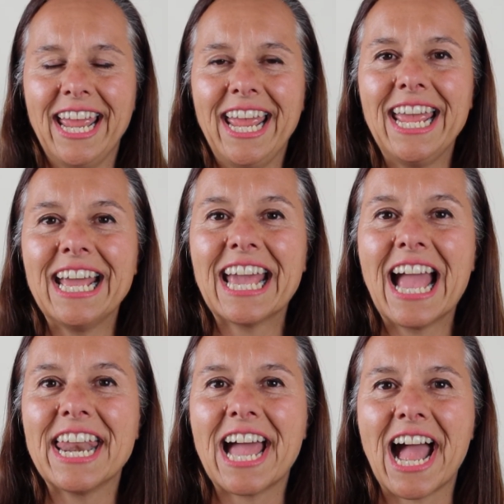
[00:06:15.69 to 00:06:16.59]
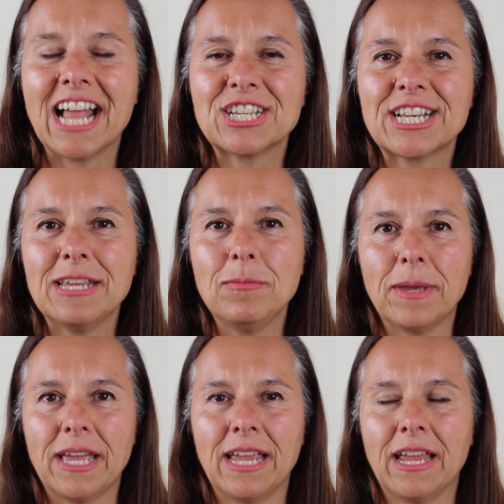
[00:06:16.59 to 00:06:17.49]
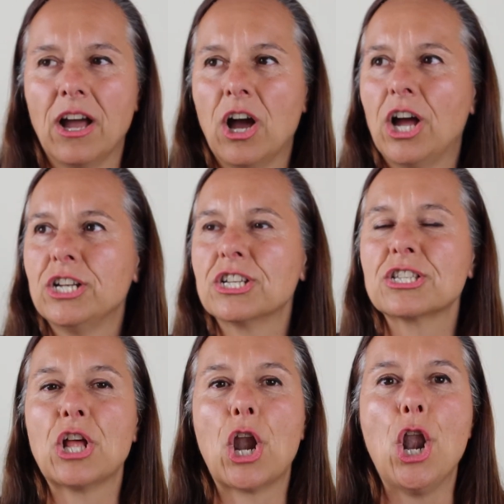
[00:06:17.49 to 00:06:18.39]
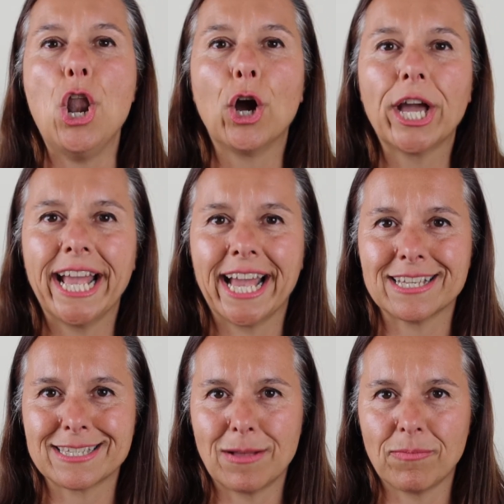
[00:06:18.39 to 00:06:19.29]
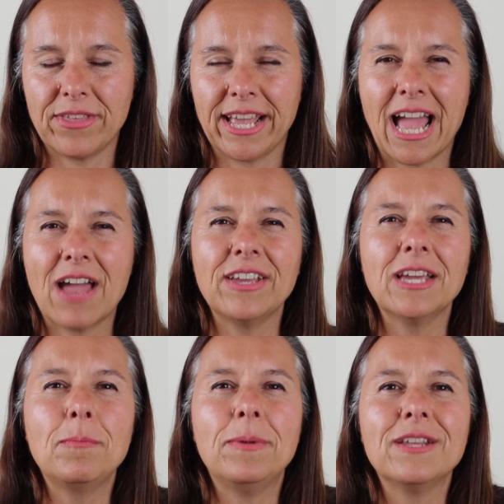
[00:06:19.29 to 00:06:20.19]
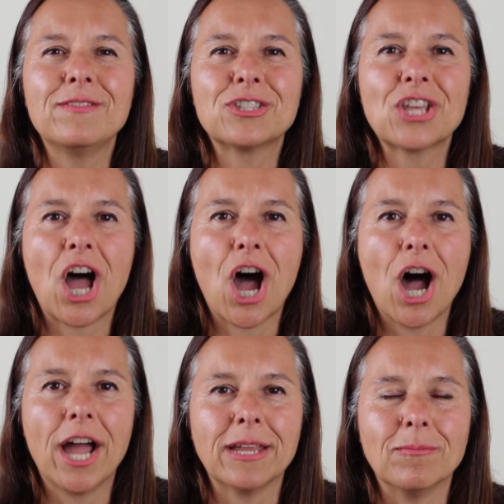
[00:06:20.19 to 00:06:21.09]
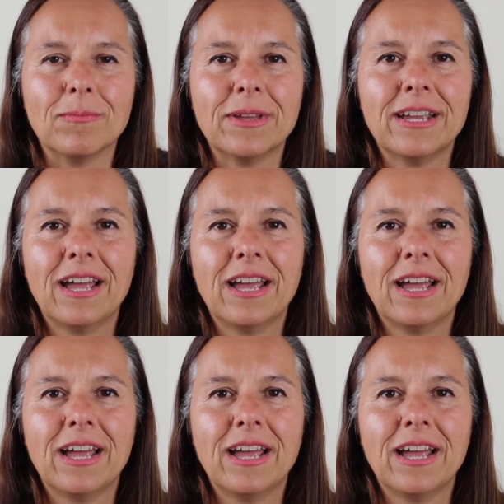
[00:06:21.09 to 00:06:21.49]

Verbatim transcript: It can actually be just looking at something, having a bit of time.